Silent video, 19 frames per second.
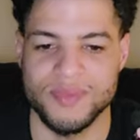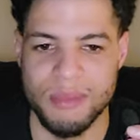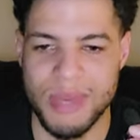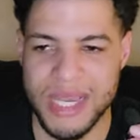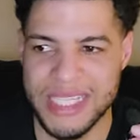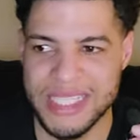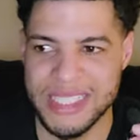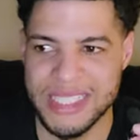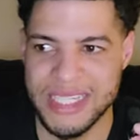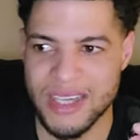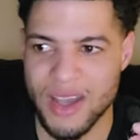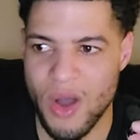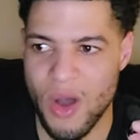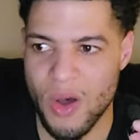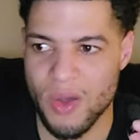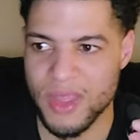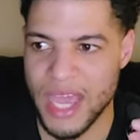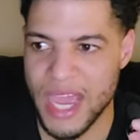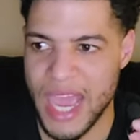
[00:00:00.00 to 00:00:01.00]
basically
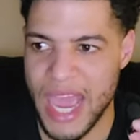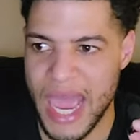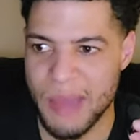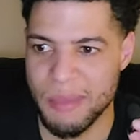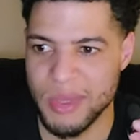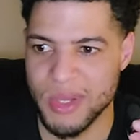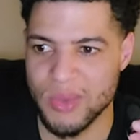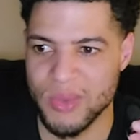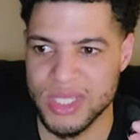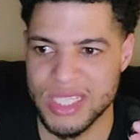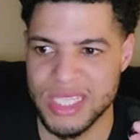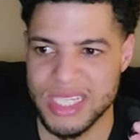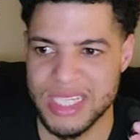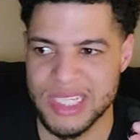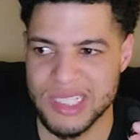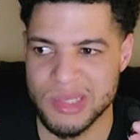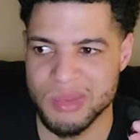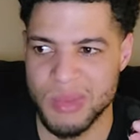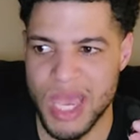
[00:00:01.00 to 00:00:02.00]
all that happened
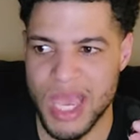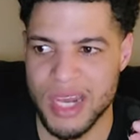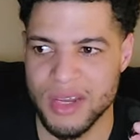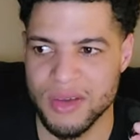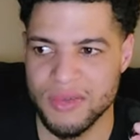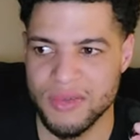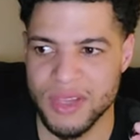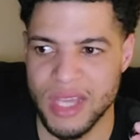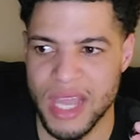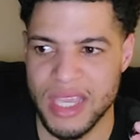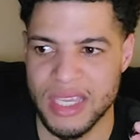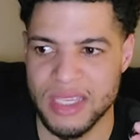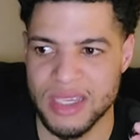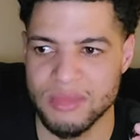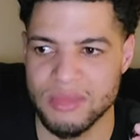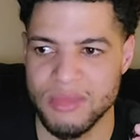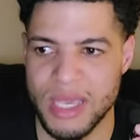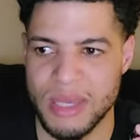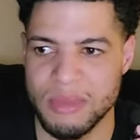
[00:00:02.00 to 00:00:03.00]
within a span of
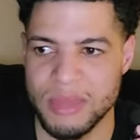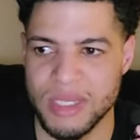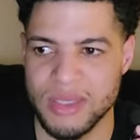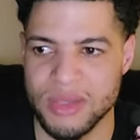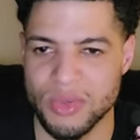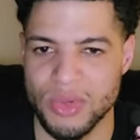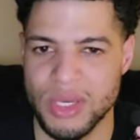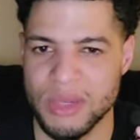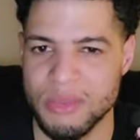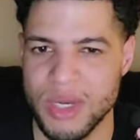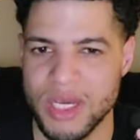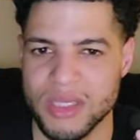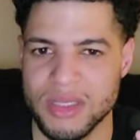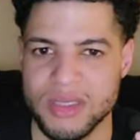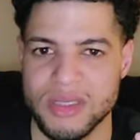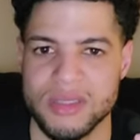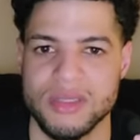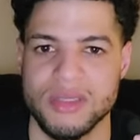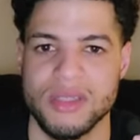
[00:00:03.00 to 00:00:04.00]
like maybe 3
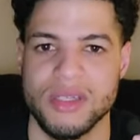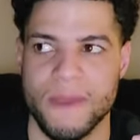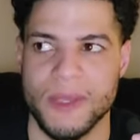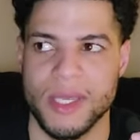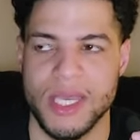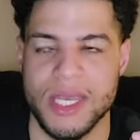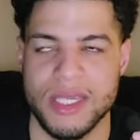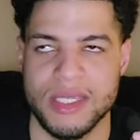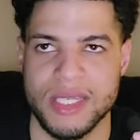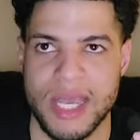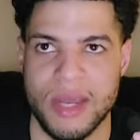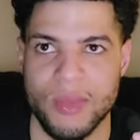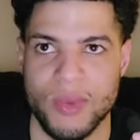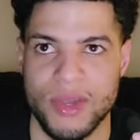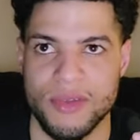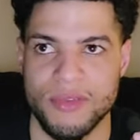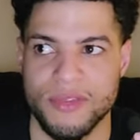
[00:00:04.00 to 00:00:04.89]
months because I went